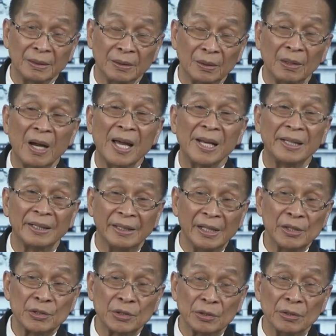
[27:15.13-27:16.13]
or
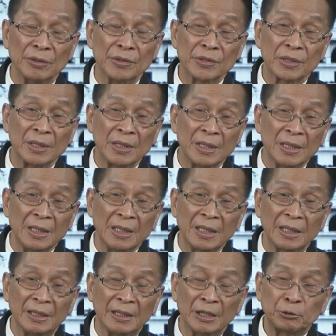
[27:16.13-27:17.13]
allegations
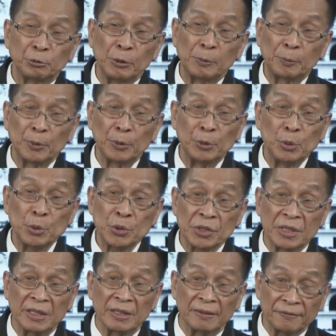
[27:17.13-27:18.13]
that will
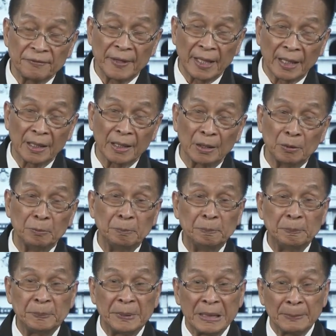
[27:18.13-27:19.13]
produce the effect of
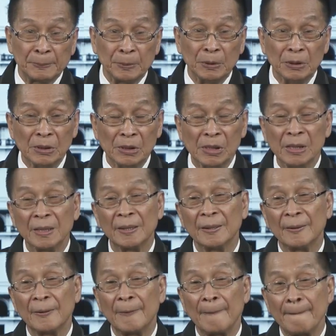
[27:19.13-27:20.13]
people
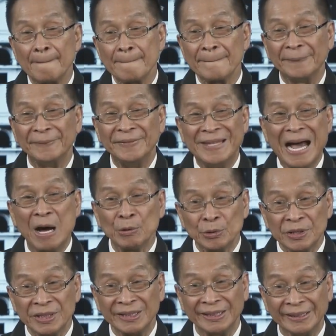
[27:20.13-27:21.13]

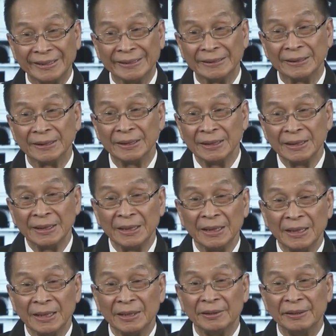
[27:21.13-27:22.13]
doubting
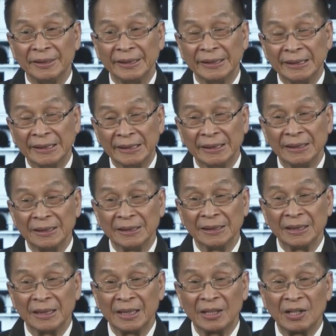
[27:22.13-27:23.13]
the
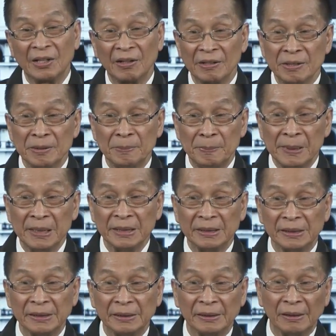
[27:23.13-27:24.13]

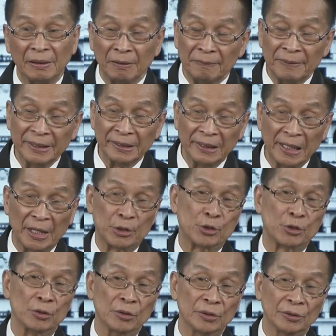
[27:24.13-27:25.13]
credibility of an
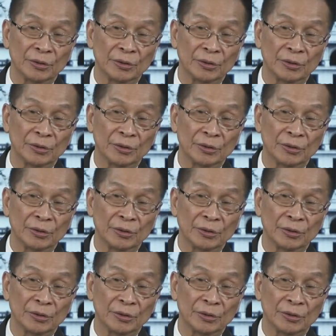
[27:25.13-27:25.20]
election.